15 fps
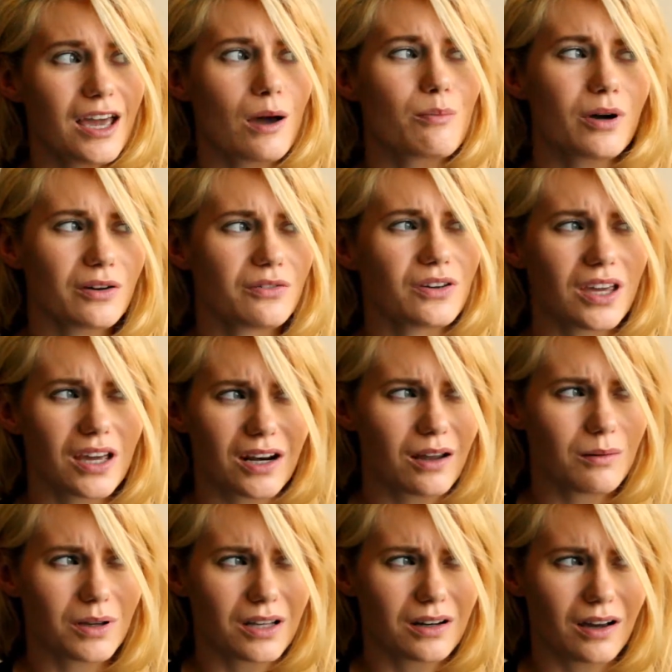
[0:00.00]
And by forget,
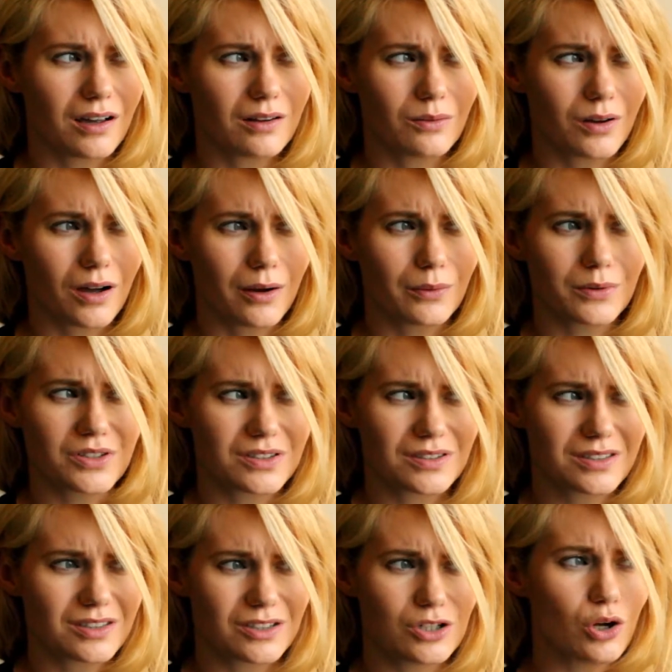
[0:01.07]
I mean I will
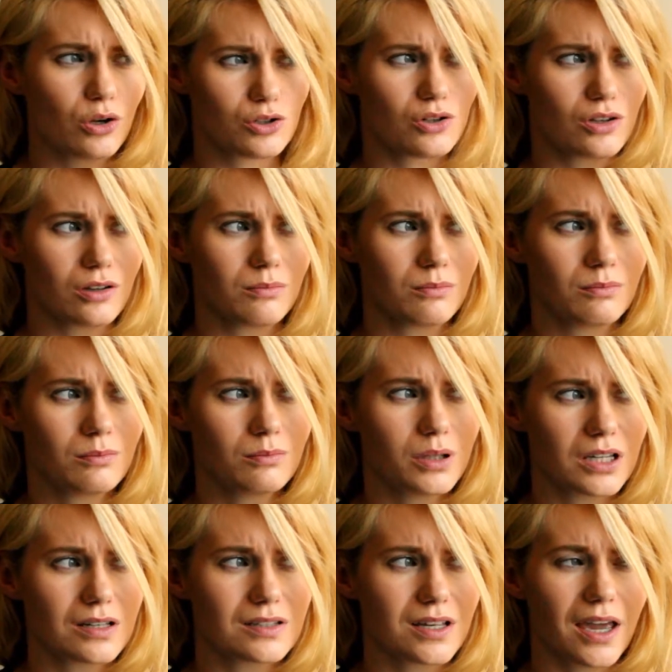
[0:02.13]
just not do them
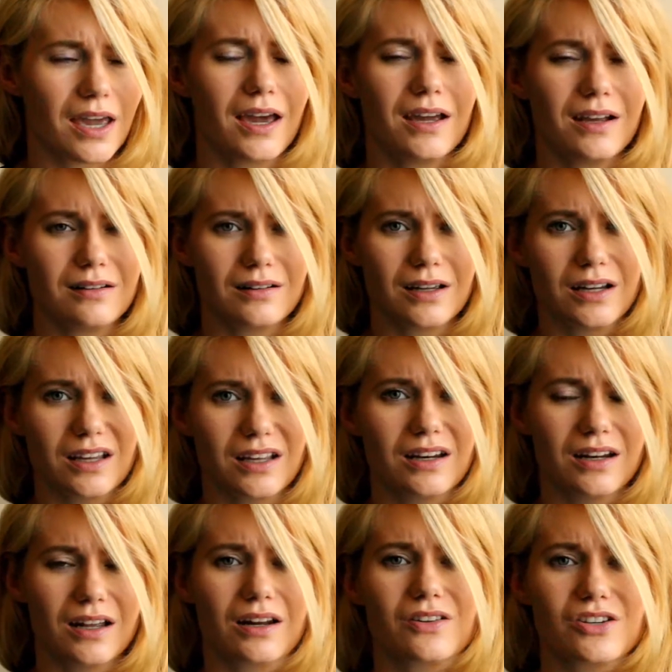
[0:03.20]
because I hate getting in
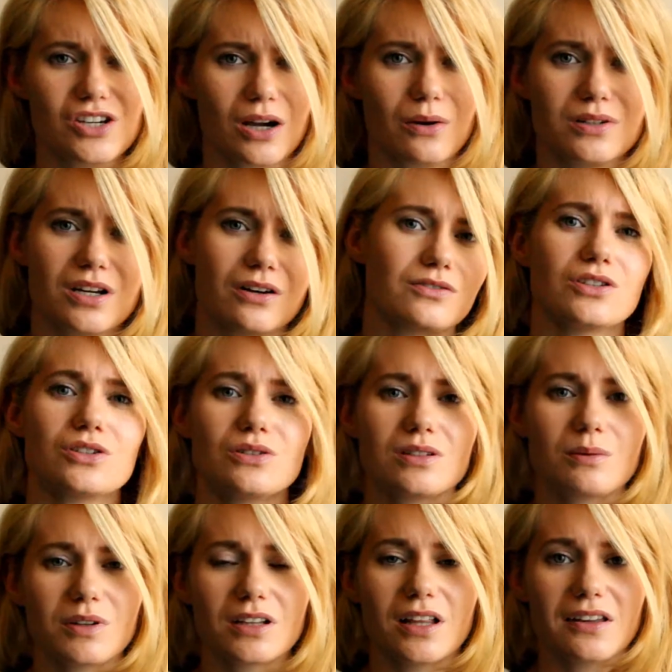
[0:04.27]
and out of the shower to have to do
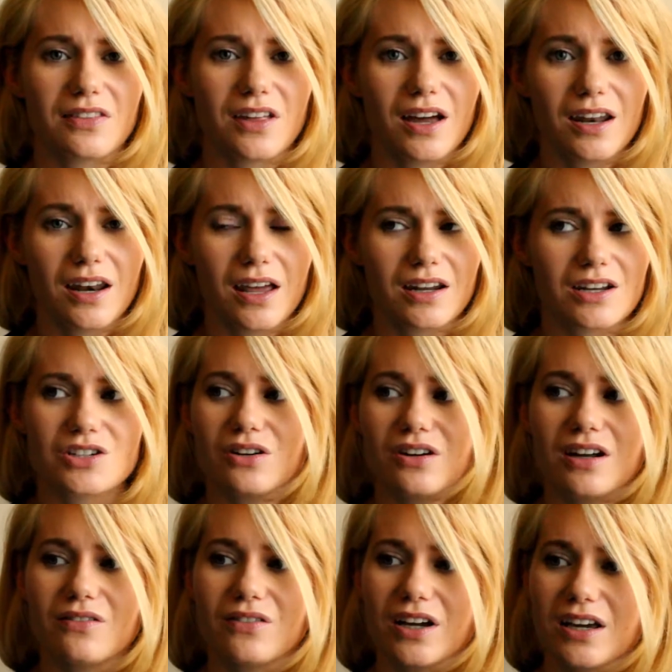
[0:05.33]
something like that, and I
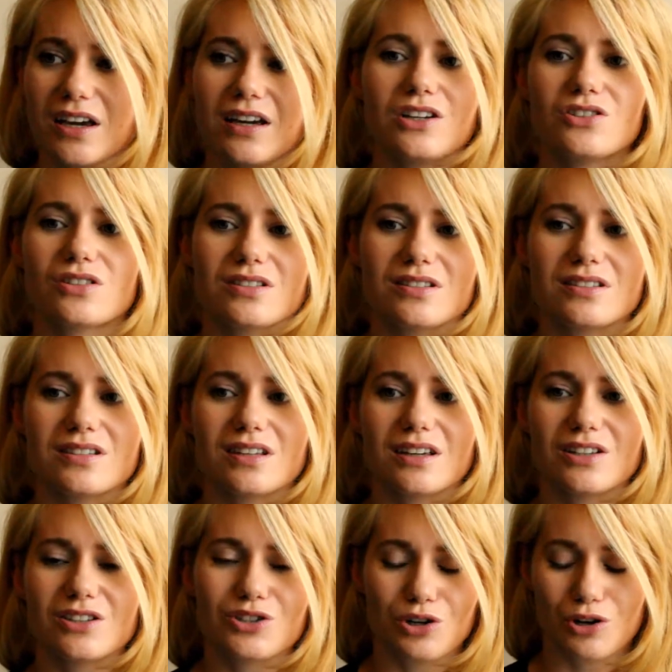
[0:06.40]
don't have like a hairdresser's
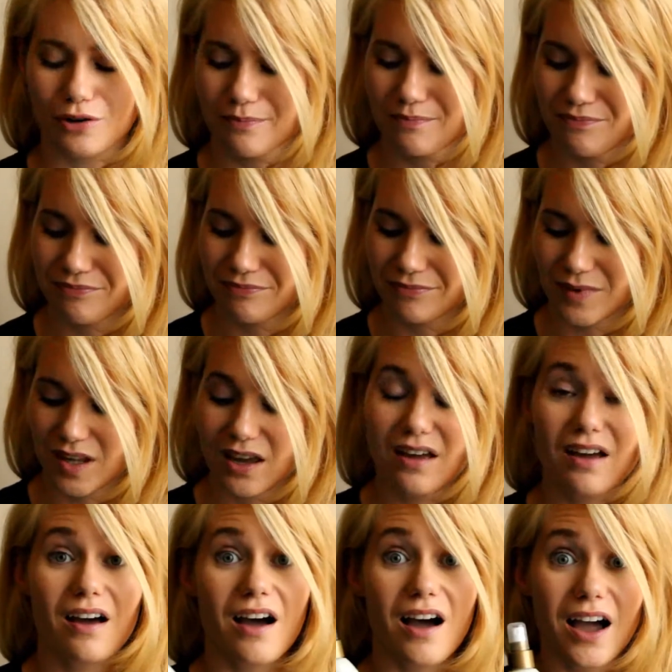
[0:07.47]
sink, so
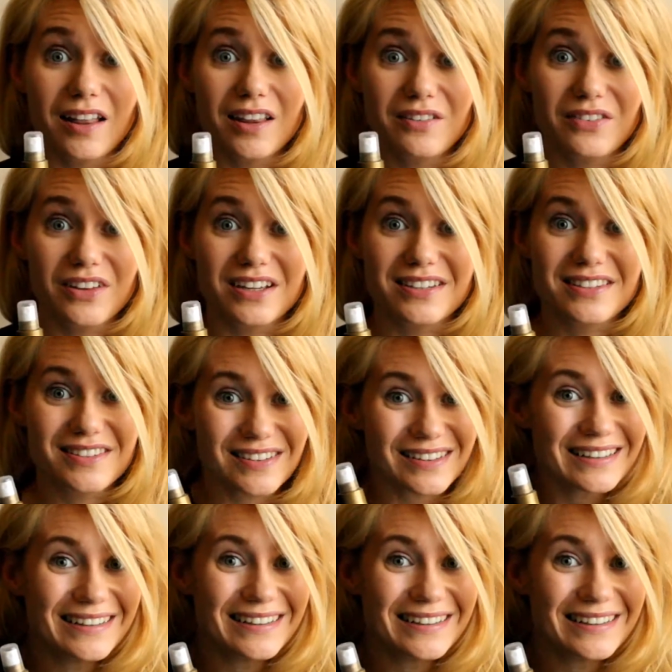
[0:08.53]
I love this.